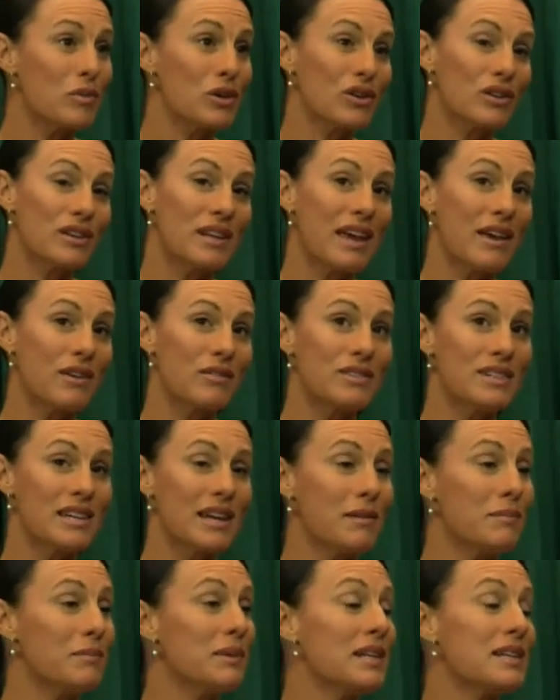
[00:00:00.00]
You can have
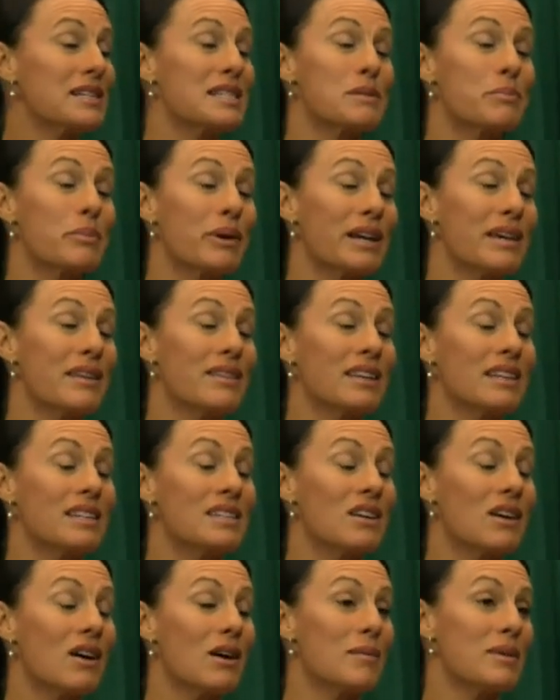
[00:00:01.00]
10 minutes breathing
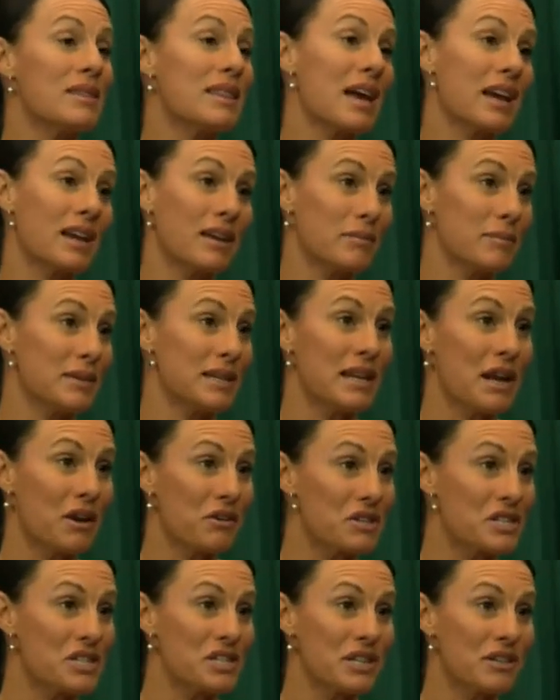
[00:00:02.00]
time, and that can be
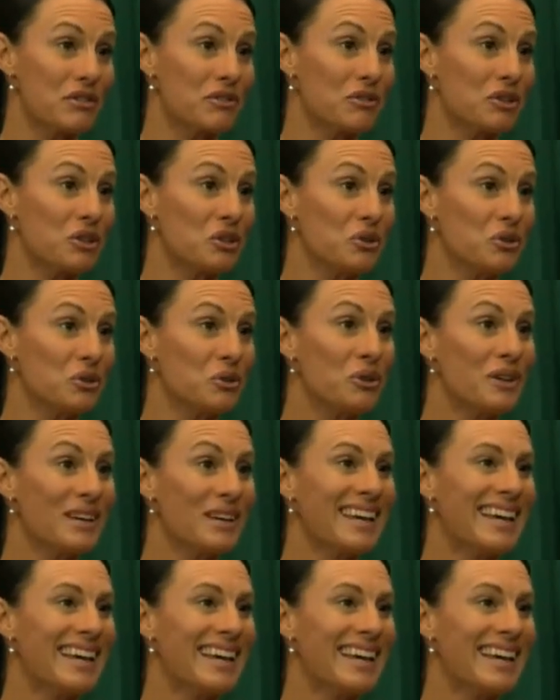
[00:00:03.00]
nourishing for you.